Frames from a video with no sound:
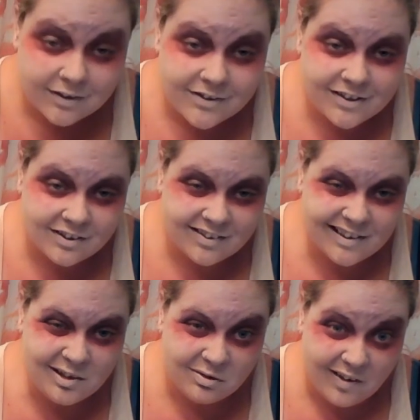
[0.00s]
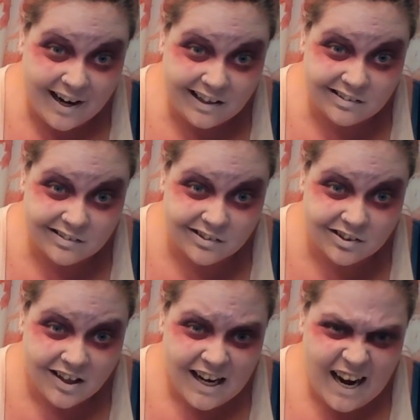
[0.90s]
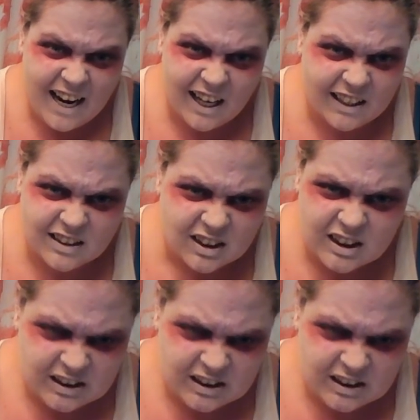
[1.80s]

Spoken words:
to see veins and